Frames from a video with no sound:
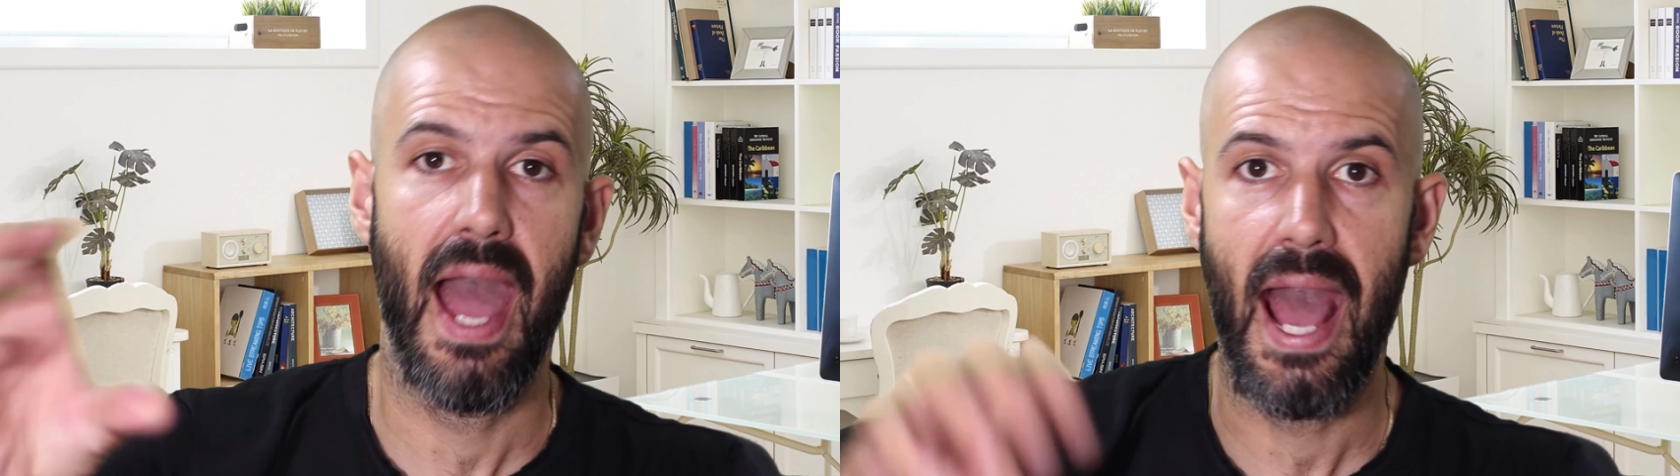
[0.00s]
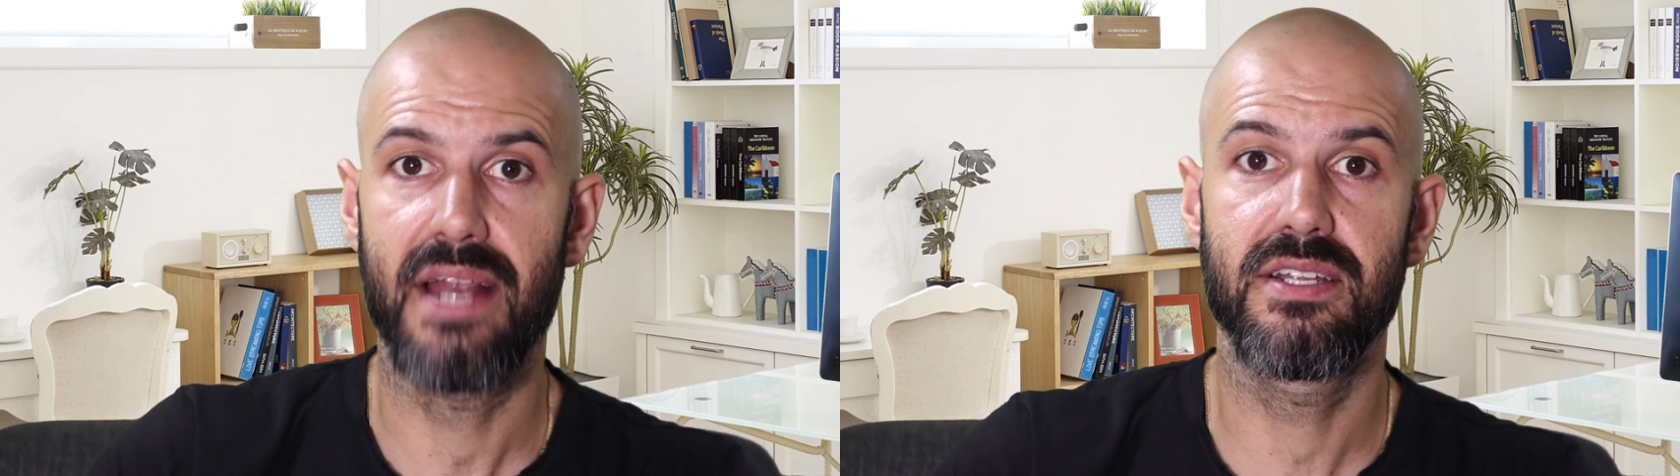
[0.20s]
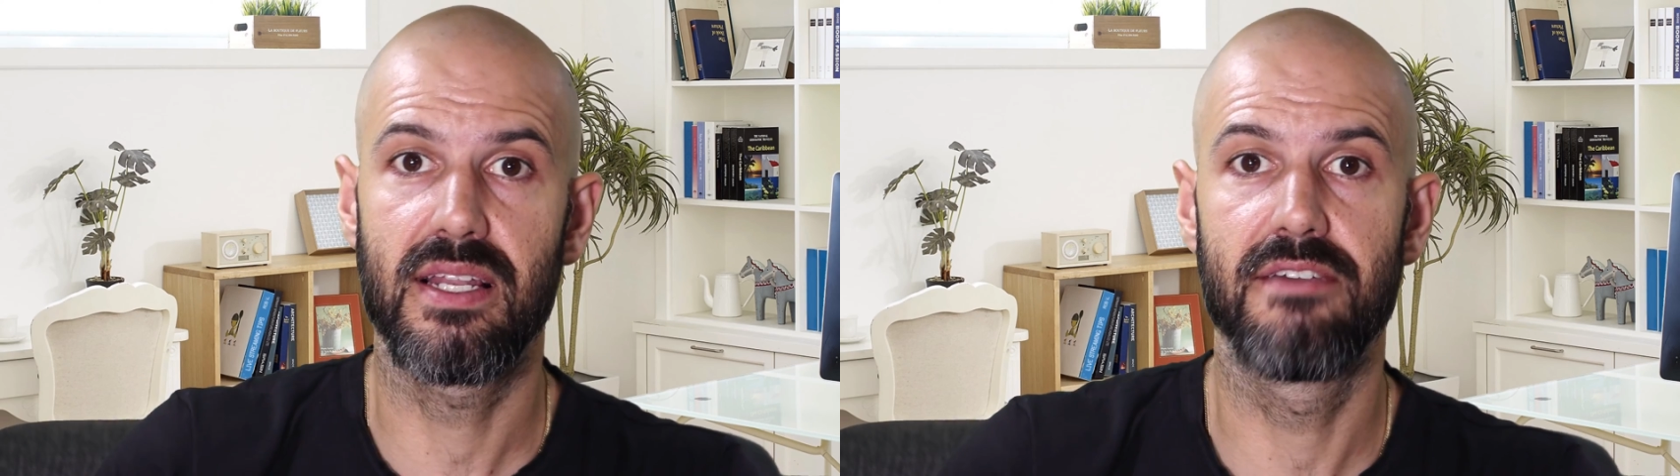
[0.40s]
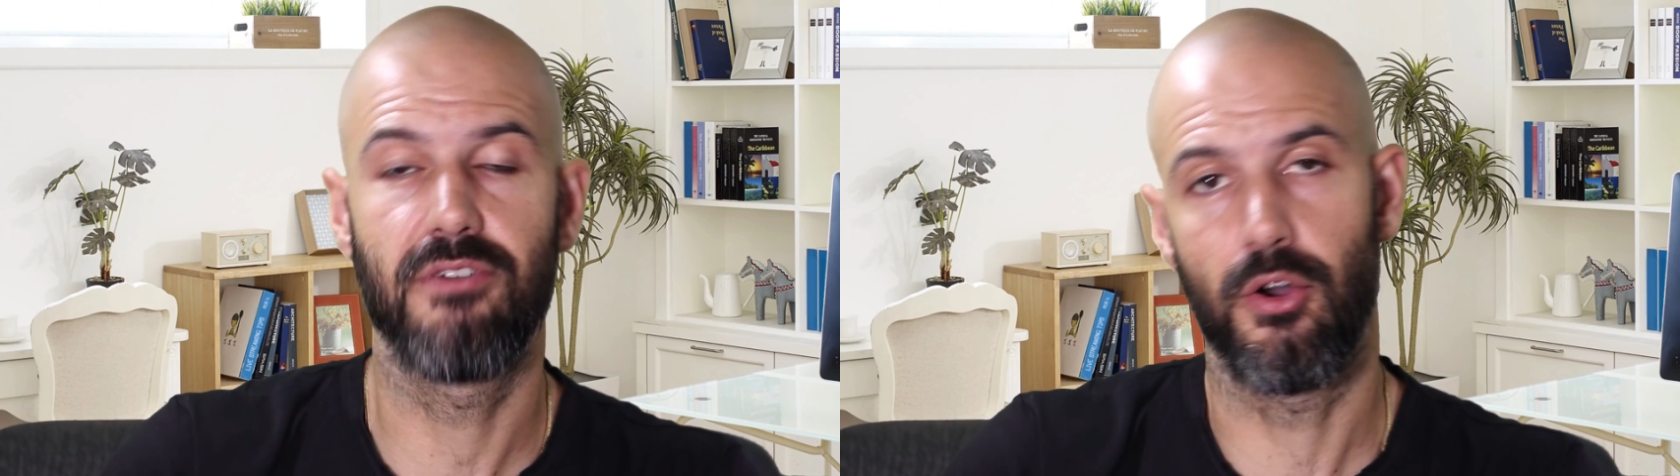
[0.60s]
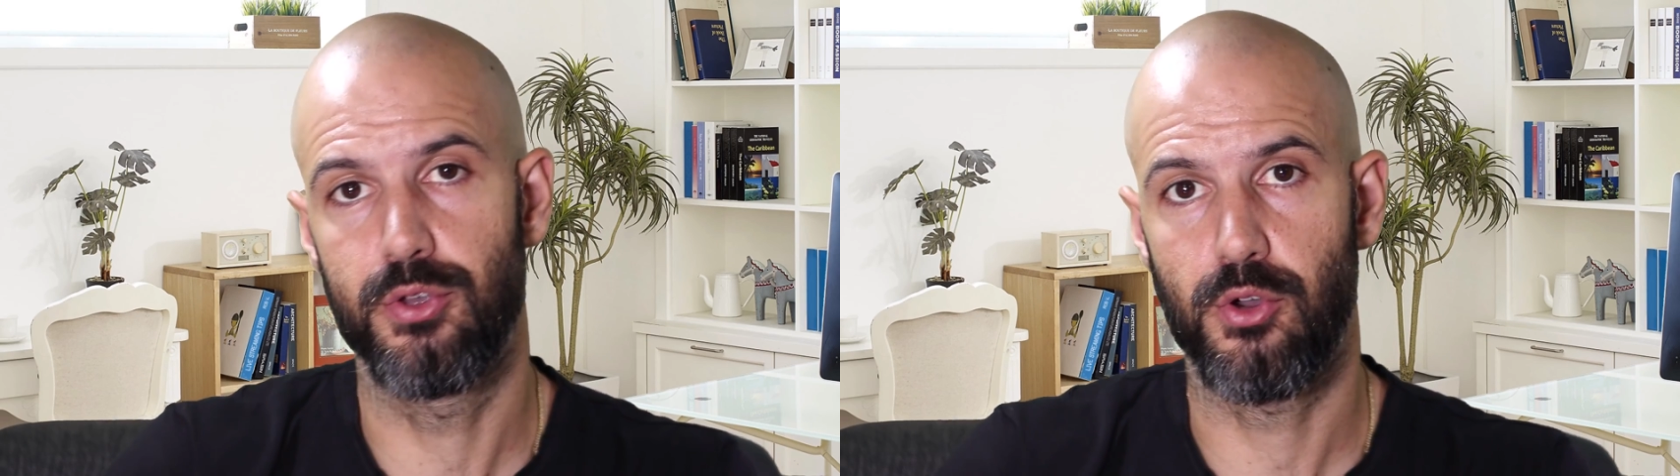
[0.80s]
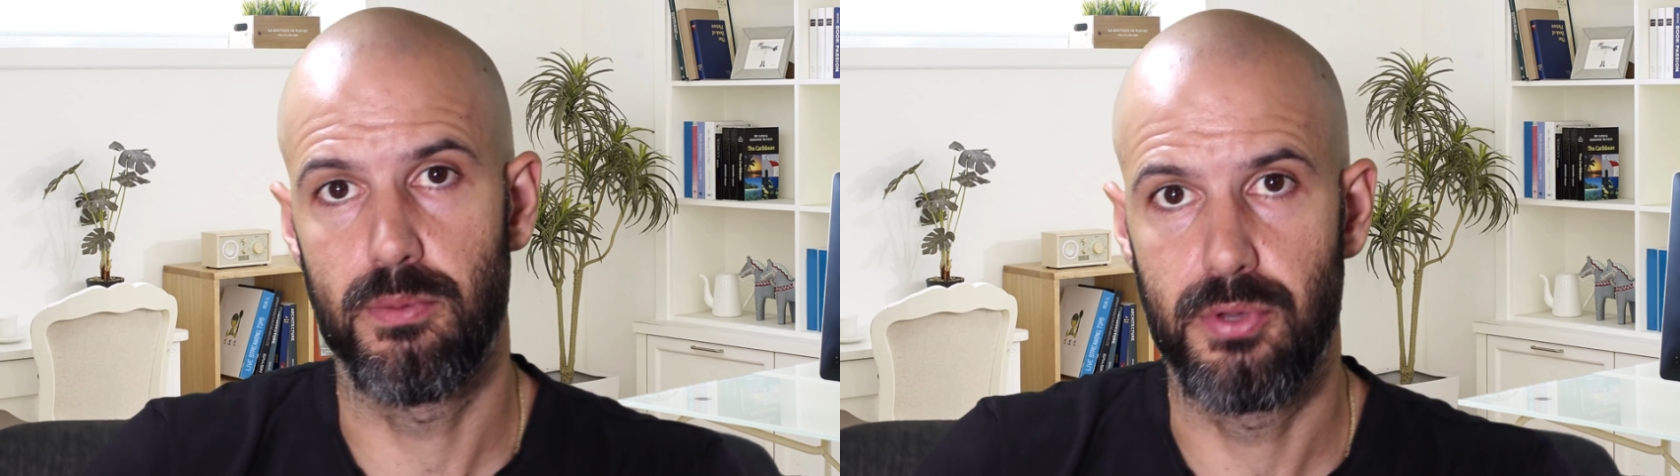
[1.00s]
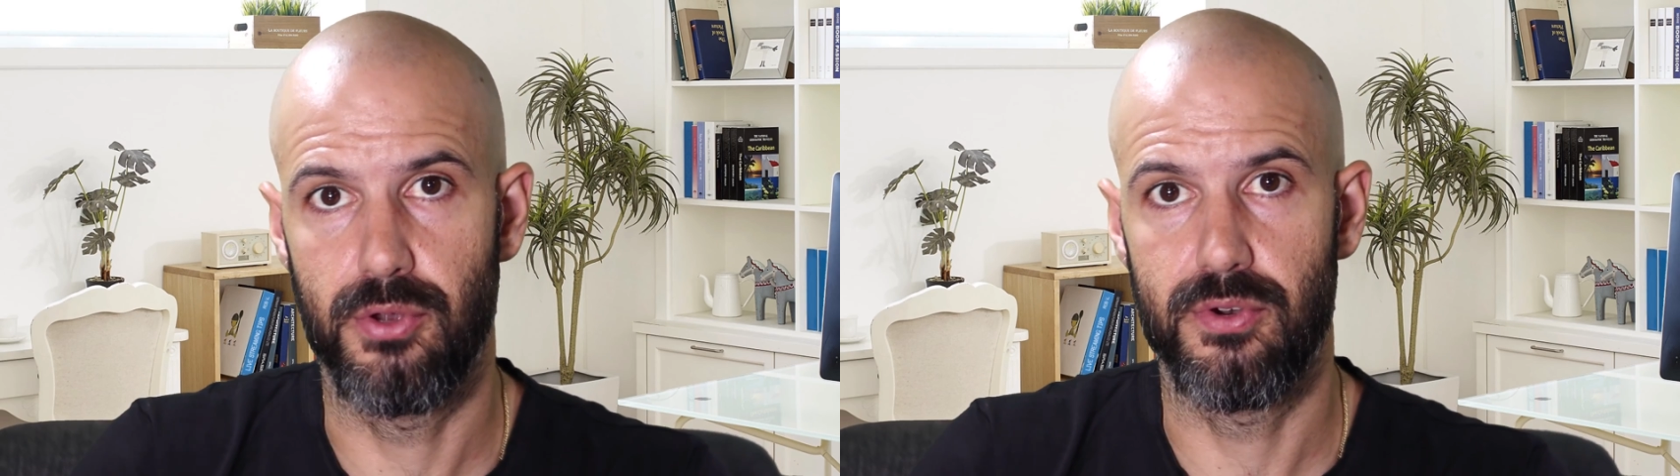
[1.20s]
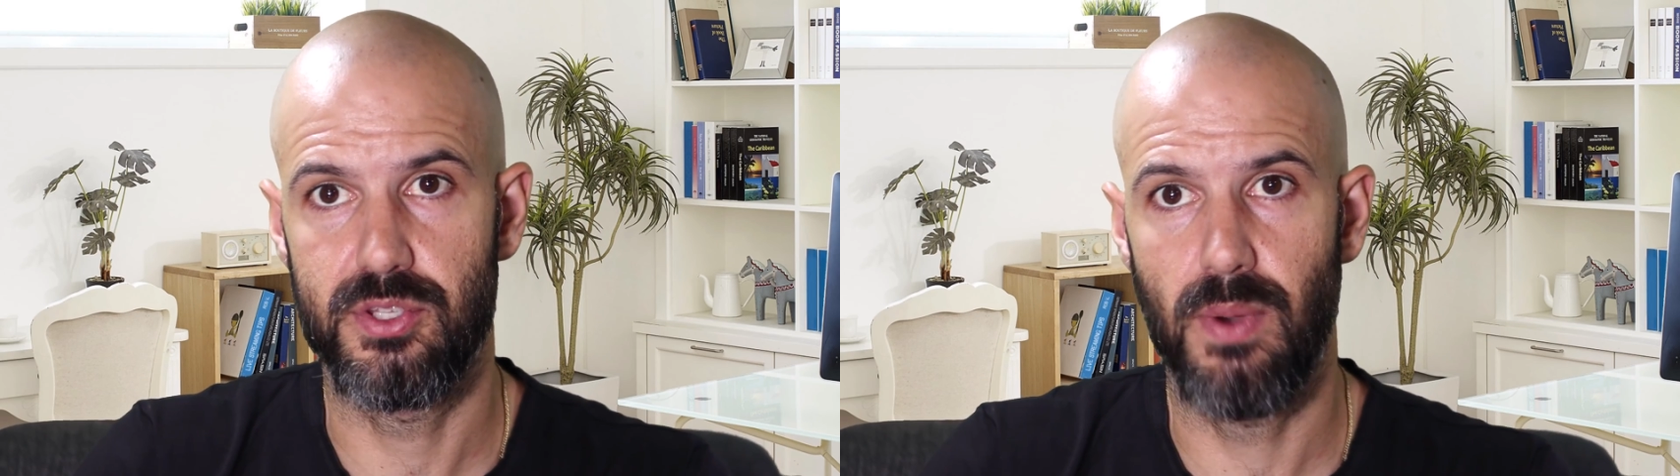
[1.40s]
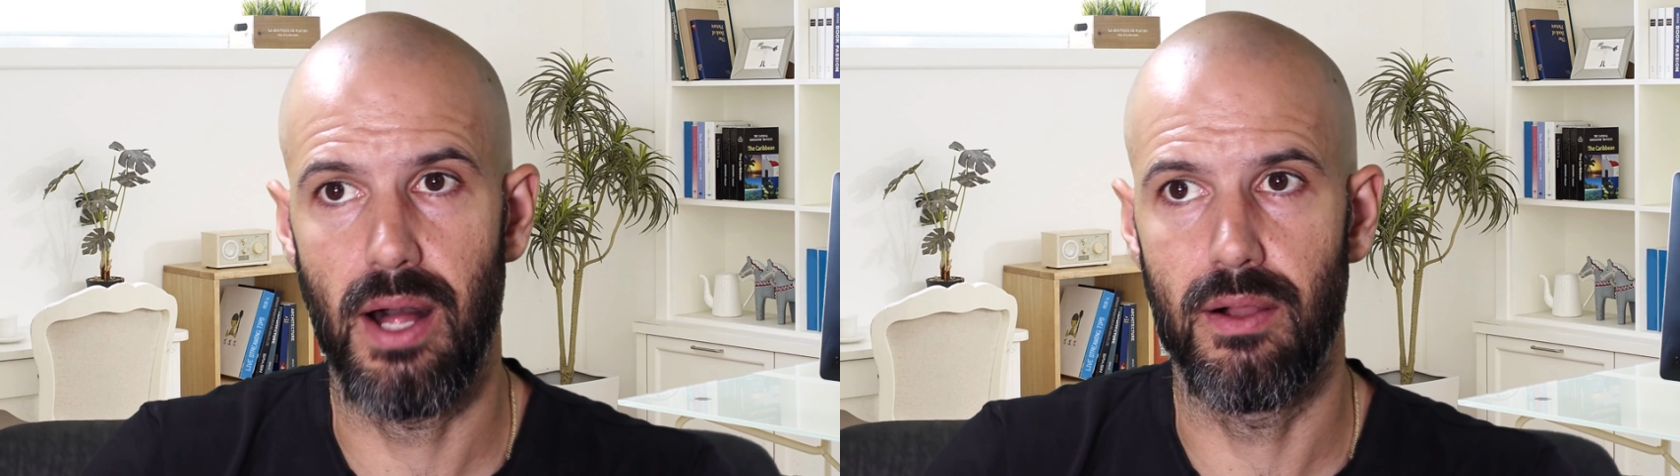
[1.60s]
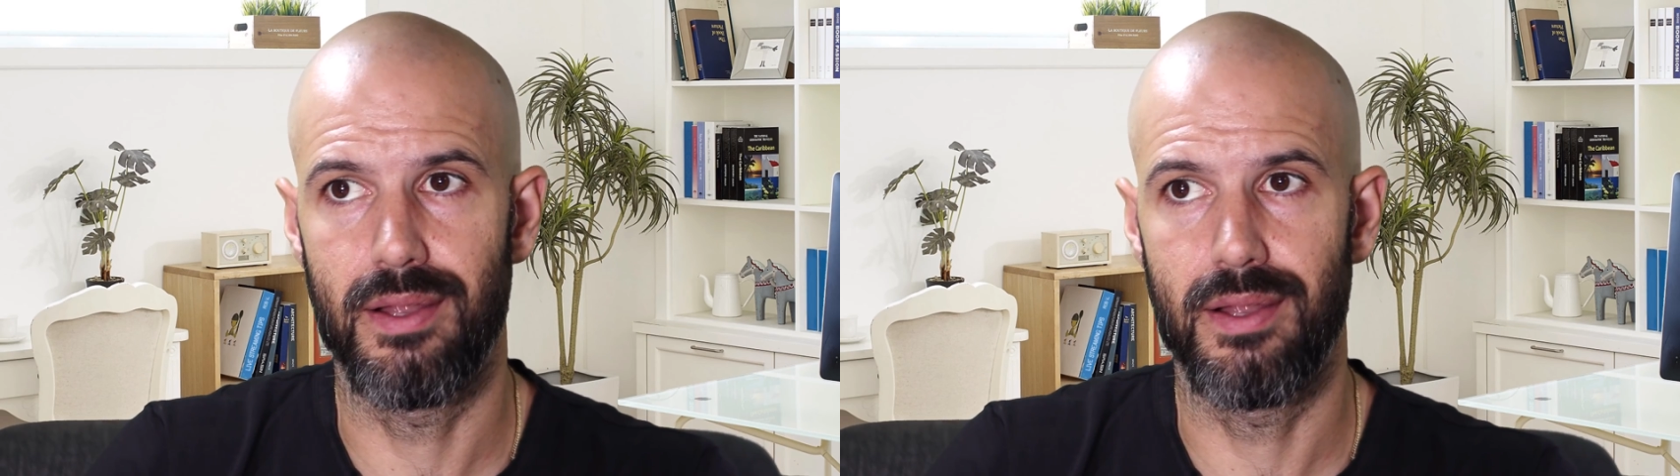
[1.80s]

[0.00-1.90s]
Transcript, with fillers: had to live on your computer as well.